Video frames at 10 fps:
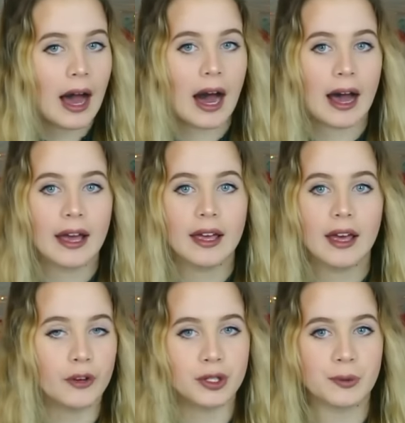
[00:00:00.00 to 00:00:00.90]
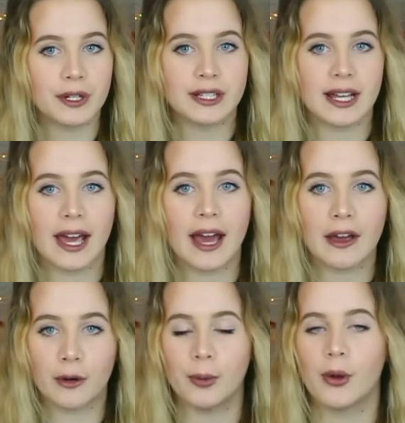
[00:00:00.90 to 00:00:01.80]
I first want to say I
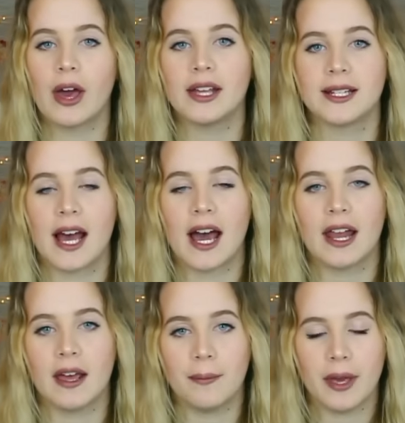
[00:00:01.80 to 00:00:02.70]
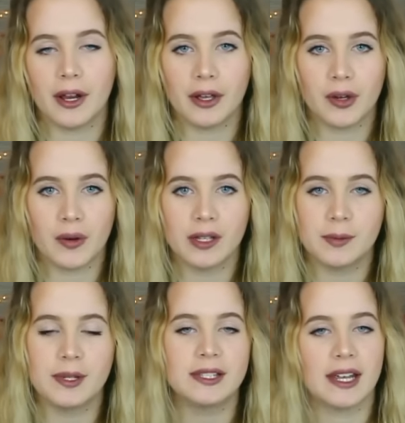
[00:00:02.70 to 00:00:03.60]
hope you guys had a Merry
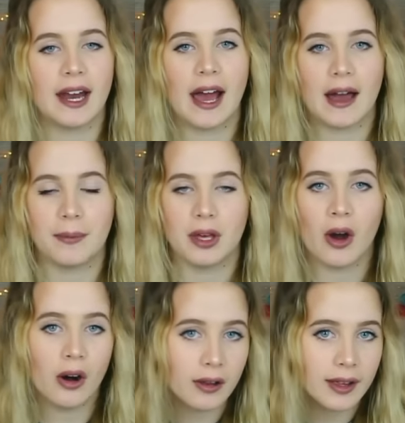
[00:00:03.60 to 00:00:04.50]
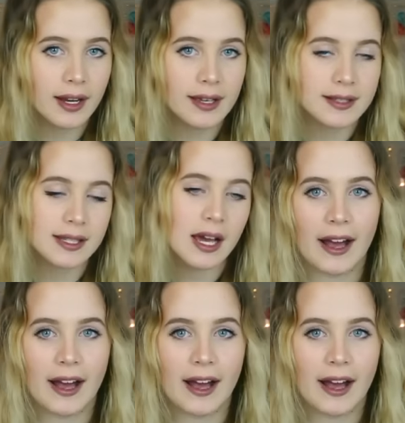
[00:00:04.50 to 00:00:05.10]
Christmas and a Happy Holidays.